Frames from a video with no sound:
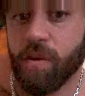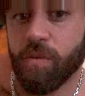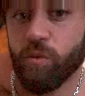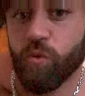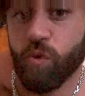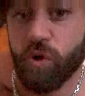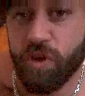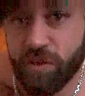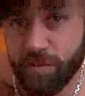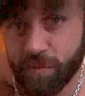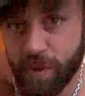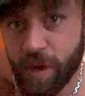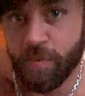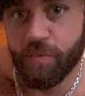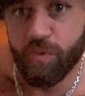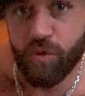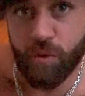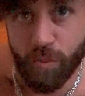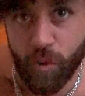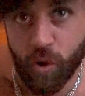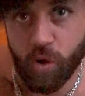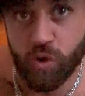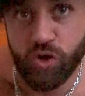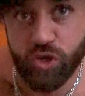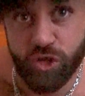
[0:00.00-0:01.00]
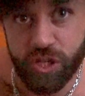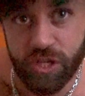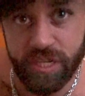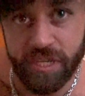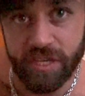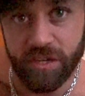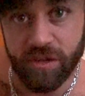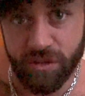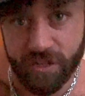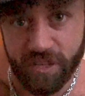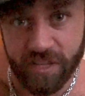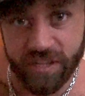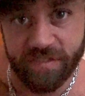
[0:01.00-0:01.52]
with my promotion
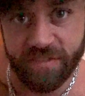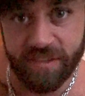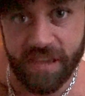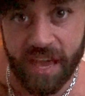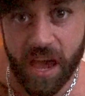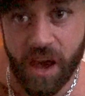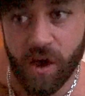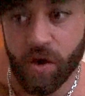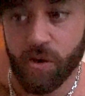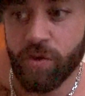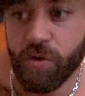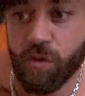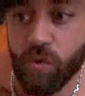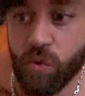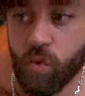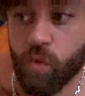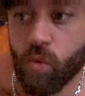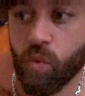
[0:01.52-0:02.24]
discount.